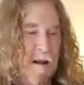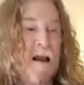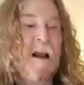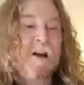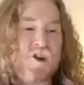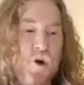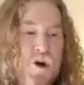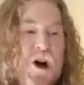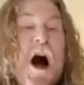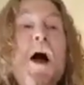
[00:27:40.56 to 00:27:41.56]
So
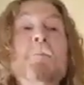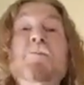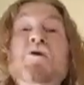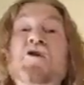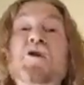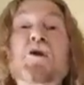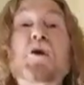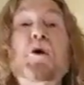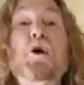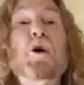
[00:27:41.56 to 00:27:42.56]
come
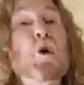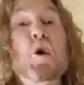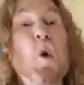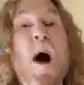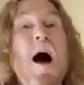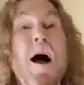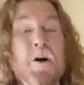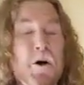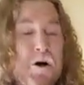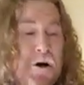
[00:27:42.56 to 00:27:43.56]
to the
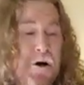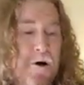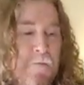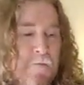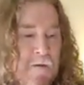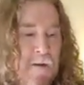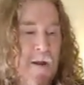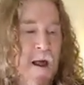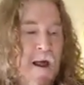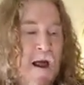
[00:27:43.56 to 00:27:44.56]
water,
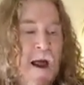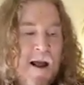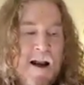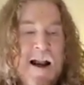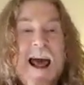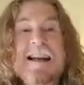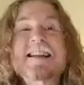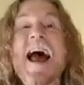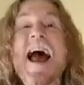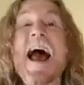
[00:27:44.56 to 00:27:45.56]
let
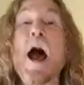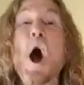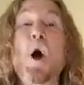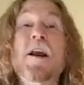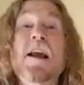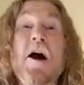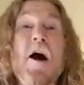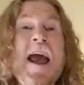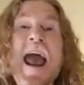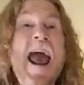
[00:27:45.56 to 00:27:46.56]
down your
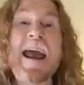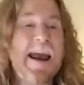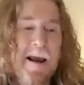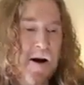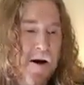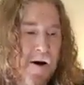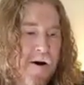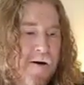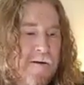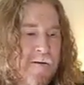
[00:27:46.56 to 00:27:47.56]
hair,
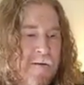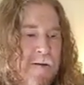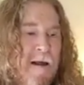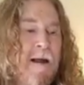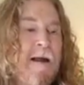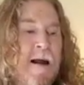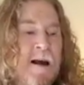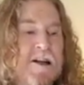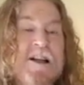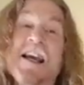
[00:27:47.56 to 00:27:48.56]

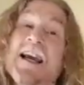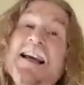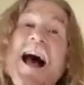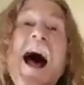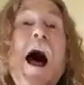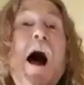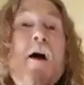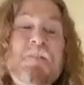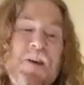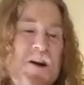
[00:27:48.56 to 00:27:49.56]
kick off
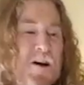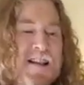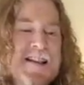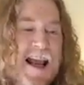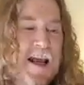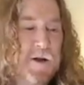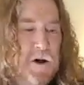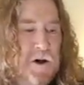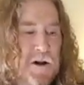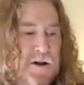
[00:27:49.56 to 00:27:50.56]
your
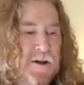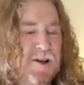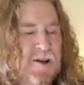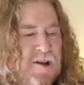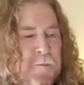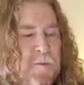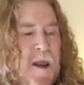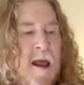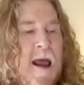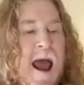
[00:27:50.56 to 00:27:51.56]
sandals,
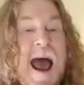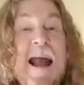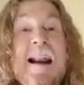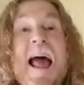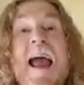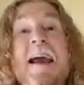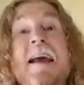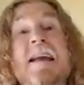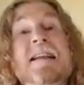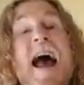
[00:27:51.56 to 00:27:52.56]
and
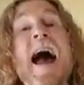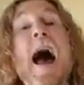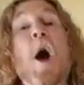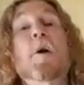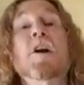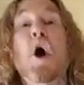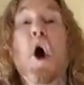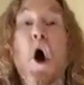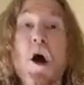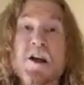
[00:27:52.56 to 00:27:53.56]
lay down
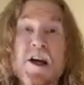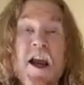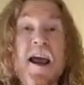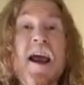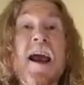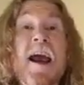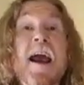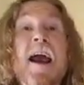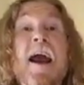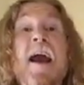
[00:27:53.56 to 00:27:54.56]
your
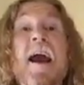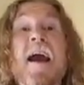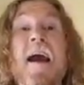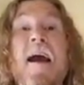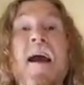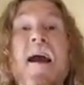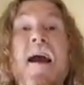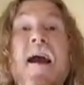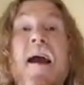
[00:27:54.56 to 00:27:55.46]
care.